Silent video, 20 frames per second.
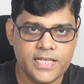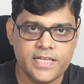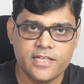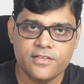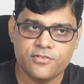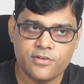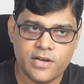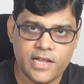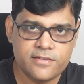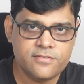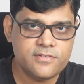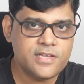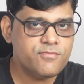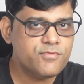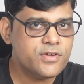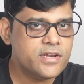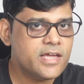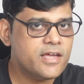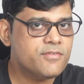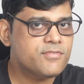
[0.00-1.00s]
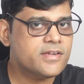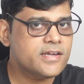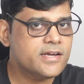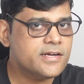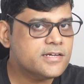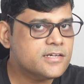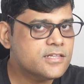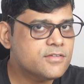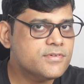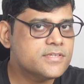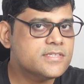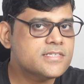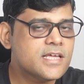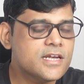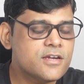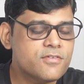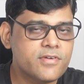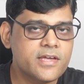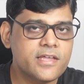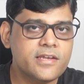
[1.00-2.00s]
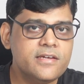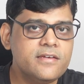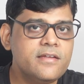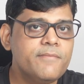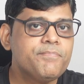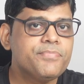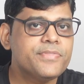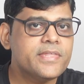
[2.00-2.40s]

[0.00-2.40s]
So last time when I have created the fiscal year variant,